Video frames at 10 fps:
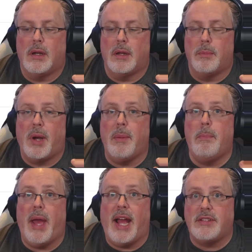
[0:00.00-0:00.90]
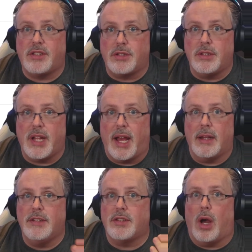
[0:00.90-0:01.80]
master data
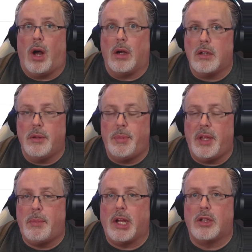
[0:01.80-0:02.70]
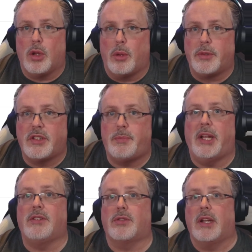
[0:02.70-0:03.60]
is all going to be in my global
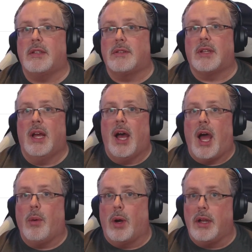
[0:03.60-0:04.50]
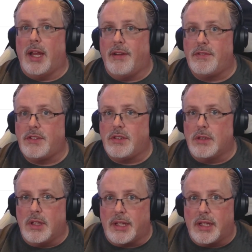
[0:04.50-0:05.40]
space, right? Because I want to have
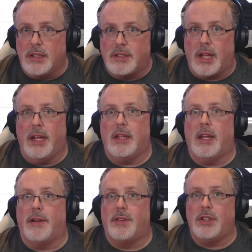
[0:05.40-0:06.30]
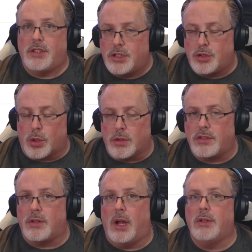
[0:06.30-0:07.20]
like tight governance and controls
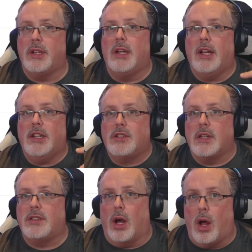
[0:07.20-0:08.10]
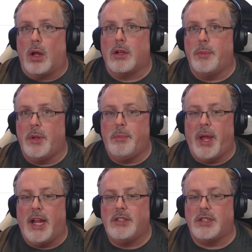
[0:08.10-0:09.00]
around it. So that's all going to be
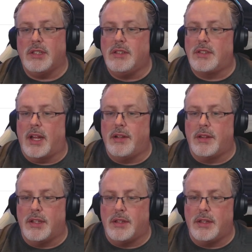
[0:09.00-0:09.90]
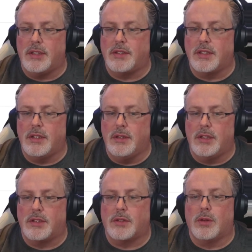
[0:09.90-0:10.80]
managed inside of
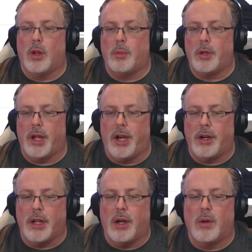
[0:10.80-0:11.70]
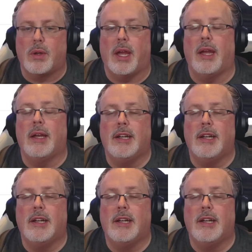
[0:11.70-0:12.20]
this global area, okay?